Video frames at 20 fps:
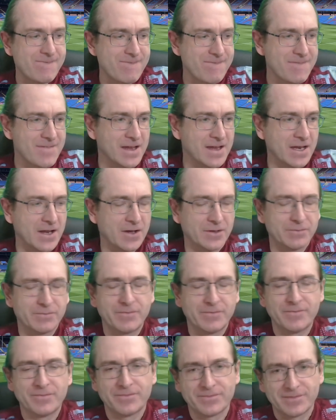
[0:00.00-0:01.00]
you know,
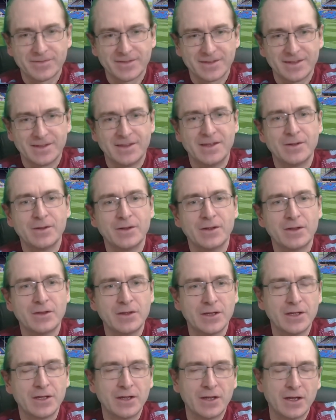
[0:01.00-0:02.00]

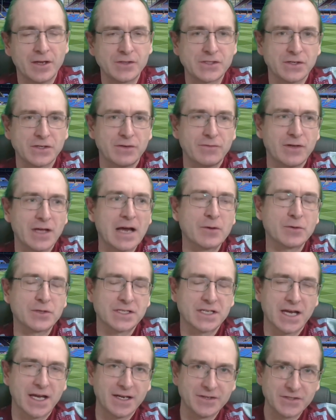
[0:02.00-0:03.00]
the sort of the
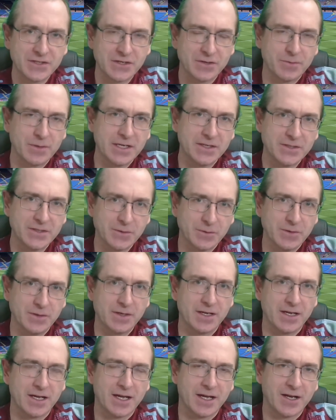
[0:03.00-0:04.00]
outsiders coming
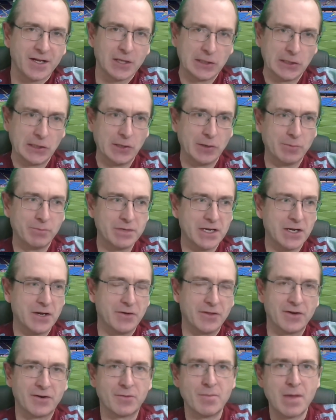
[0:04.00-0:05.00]
into a club, you know,
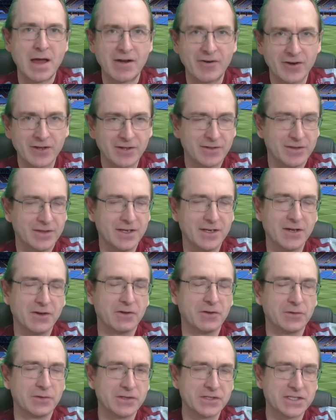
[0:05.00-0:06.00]
they're American, they
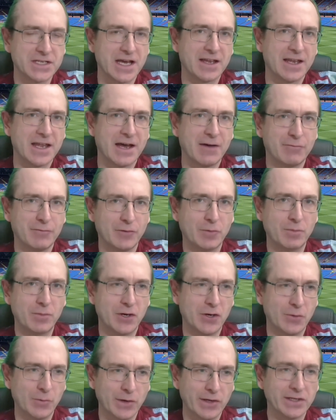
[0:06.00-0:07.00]
don't understand how
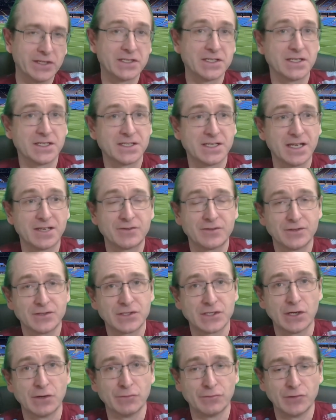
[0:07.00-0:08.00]
football works, etc. and
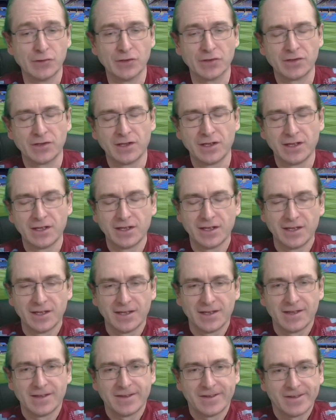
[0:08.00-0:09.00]
so forth.
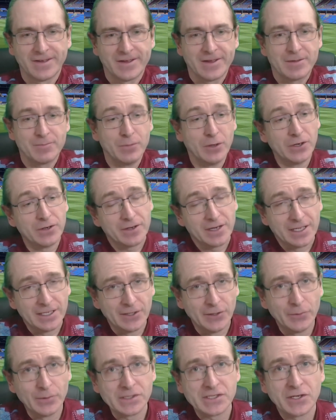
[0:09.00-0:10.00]
But I'll
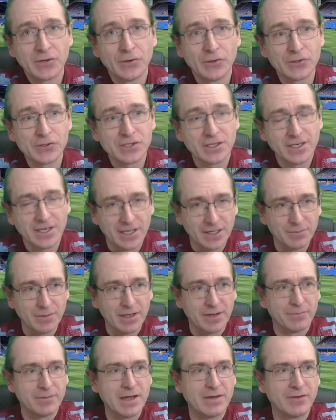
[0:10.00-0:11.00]
always caution, you know,
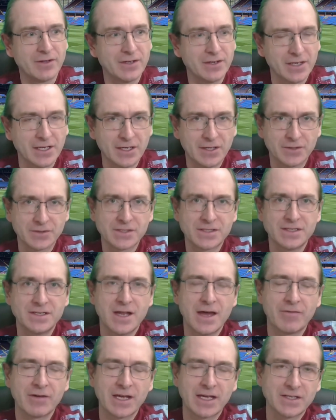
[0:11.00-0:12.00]
I've never, you know,
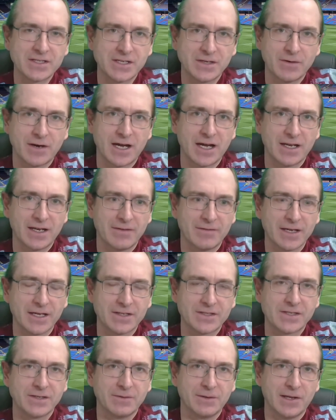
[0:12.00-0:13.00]
never get too high, never
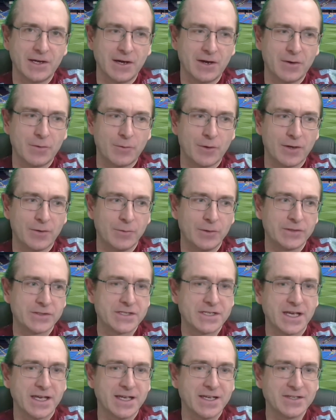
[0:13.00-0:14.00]
get too low. What I will
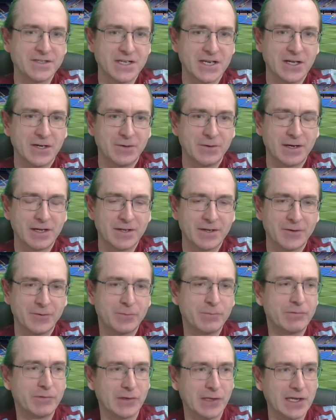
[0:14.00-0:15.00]
say is, you know, I
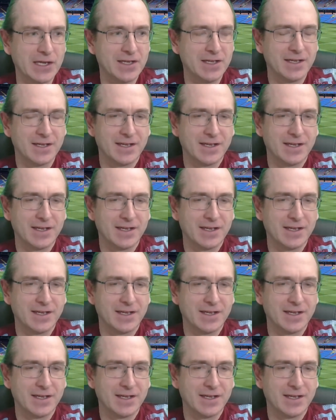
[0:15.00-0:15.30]
hopefully